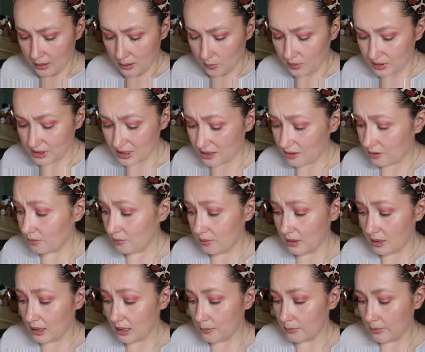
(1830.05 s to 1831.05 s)
which I don't
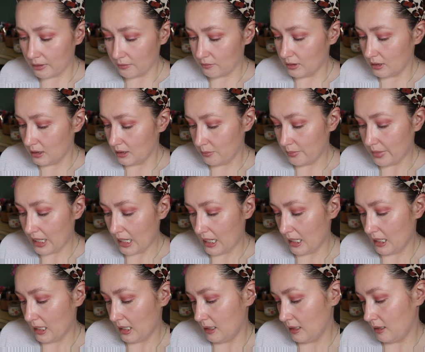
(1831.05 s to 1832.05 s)
think I'm ever gonna
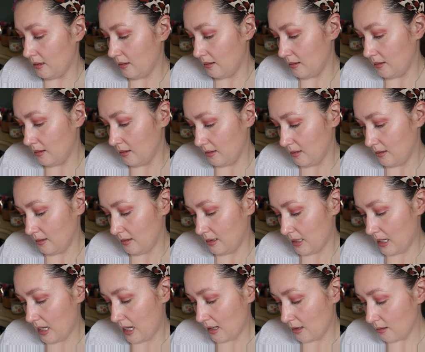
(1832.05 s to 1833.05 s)
pan
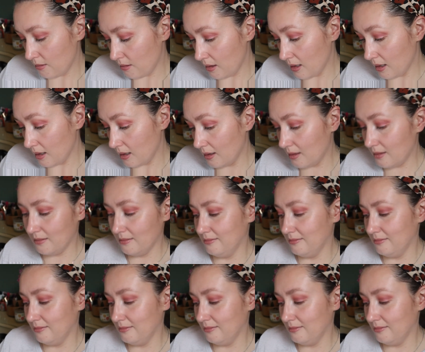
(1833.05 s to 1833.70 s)
anything